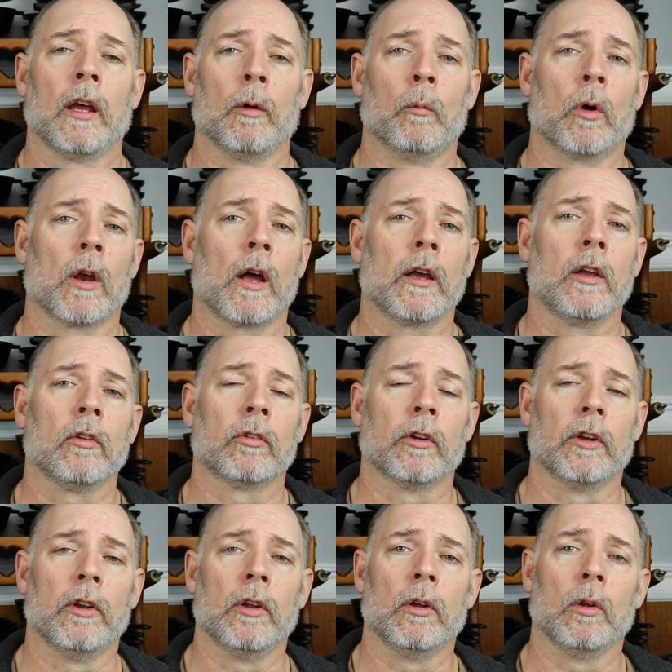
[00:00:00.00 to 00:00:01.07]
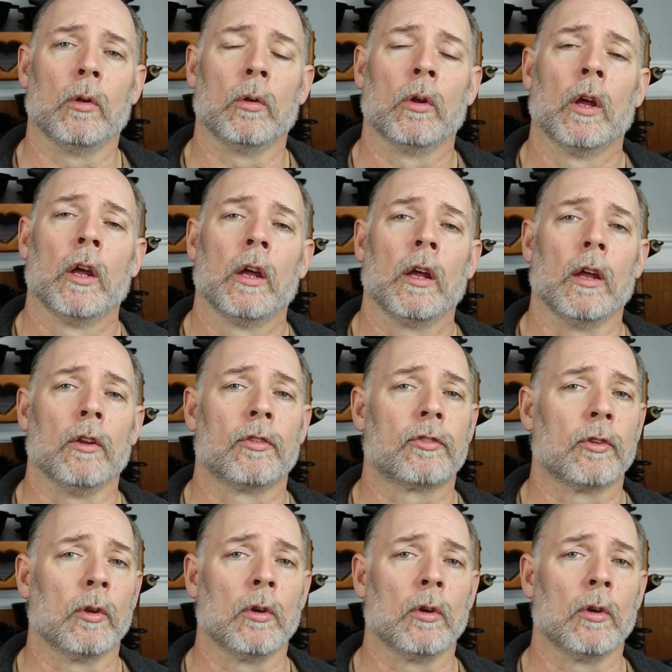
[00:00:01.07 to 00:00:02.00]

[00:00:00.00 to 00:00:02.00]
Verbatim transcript: And what I usually do, as